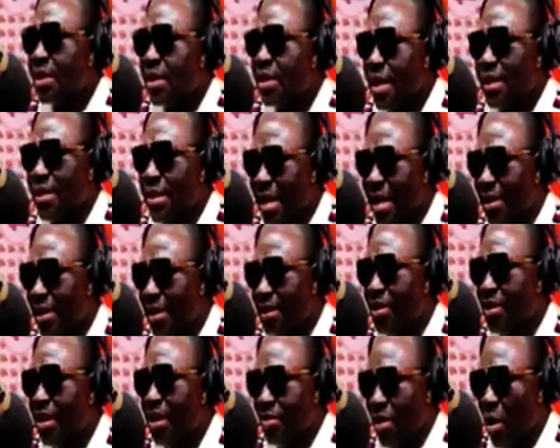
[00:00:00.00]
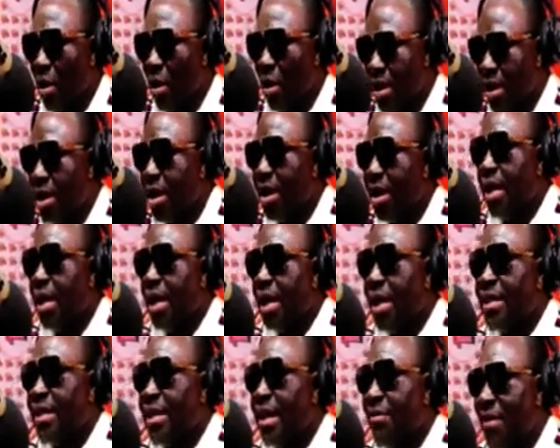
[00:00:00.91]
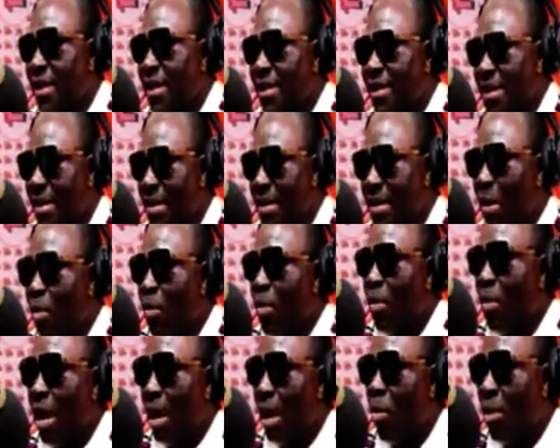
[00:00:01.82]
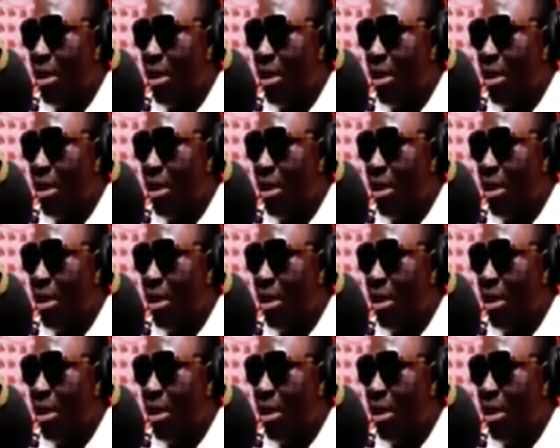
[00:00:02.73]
Till aside. Mm -hmm. Okay. The African said, "Baby, I open a mobile